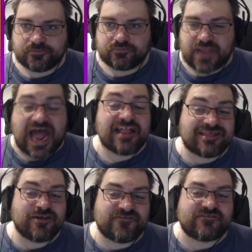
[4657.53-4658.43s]
And
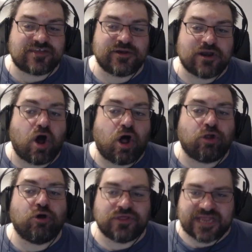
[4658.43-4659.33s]
252 in all
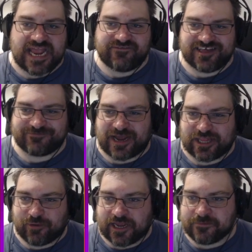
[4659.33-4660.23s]
other EVs, by the
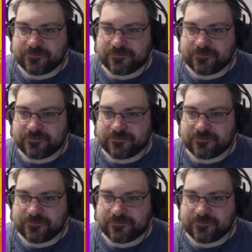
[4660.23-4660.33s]
way.